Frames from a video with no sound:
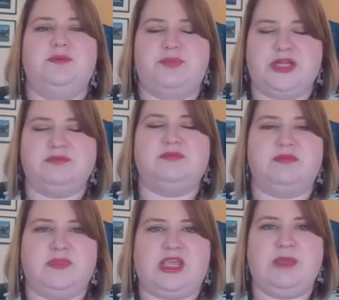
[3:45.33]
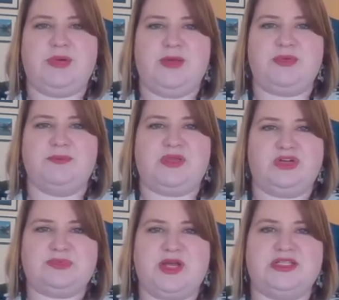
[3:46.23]
But keep up, be
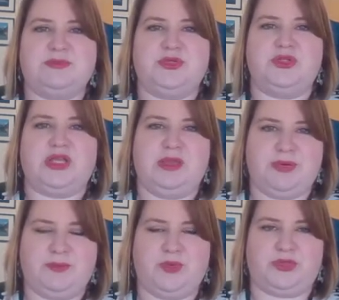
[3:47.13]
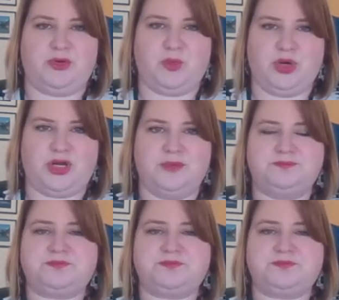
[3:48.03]
responsible, keep up with your work.